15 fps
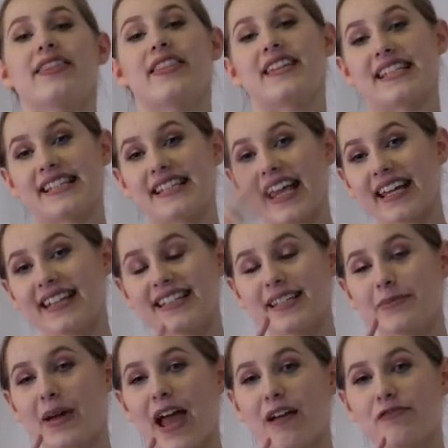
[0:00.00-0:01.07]
The second
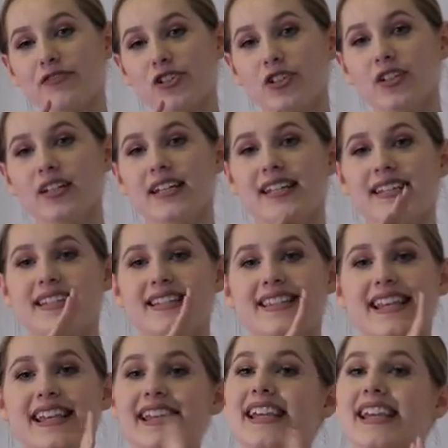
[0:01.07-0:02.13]
tip I have for you is
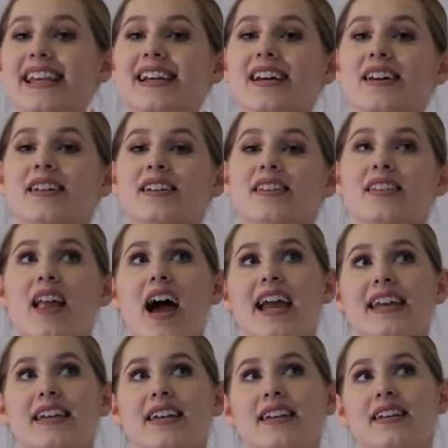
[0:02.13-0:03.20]
thinking
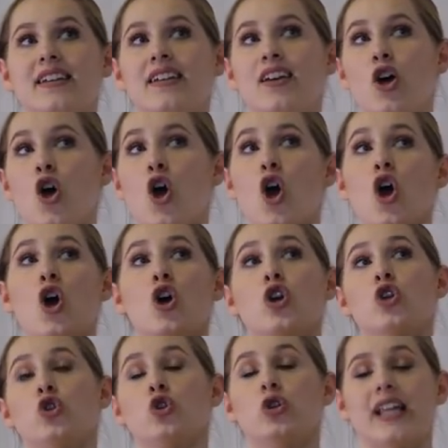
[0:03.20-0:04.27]
like
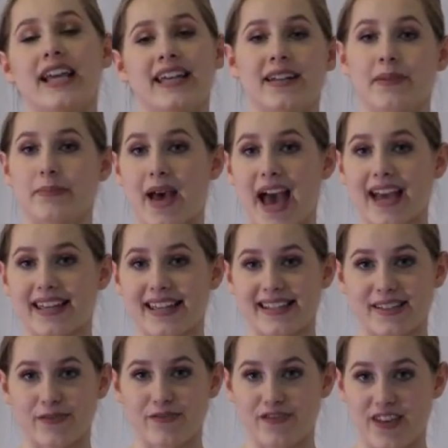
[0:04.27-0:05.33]
your leg and back
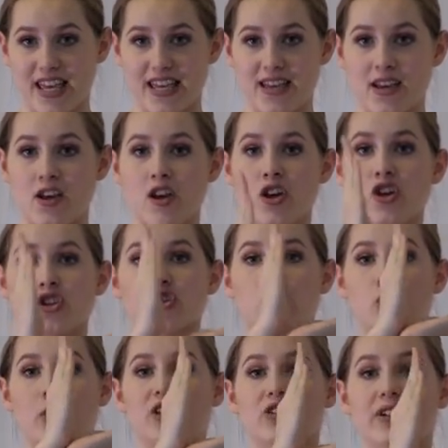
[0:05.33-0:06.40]
is a V.
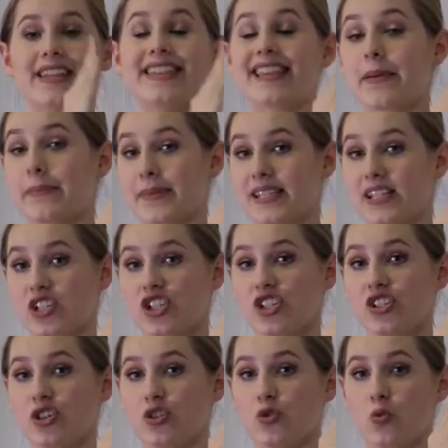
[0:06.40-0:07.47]
So when you're in that
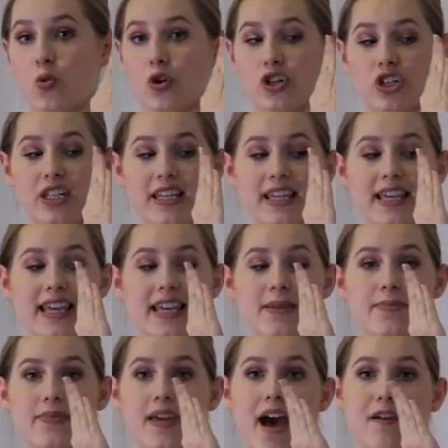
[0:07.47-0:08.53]
position, you want to
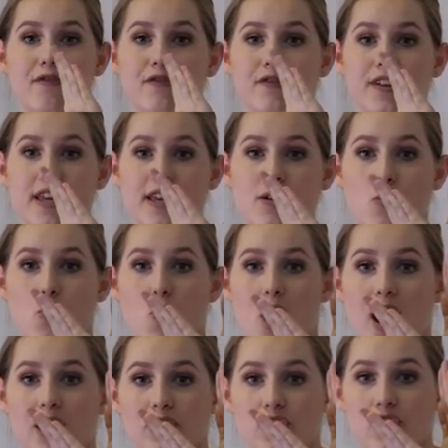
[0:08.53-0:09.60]
keep that V
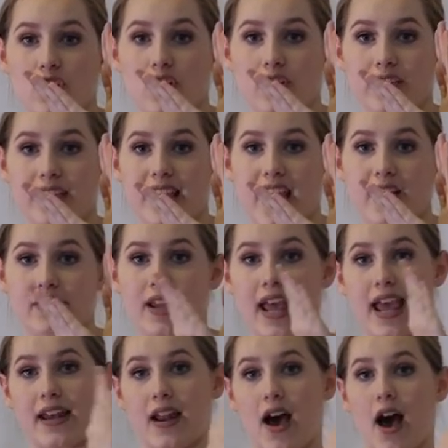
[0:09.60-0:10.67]
while you go down
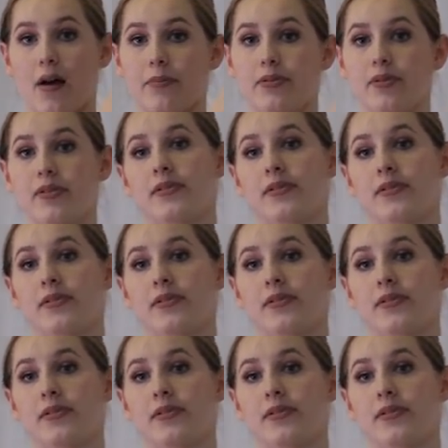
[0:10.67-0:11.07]
and up.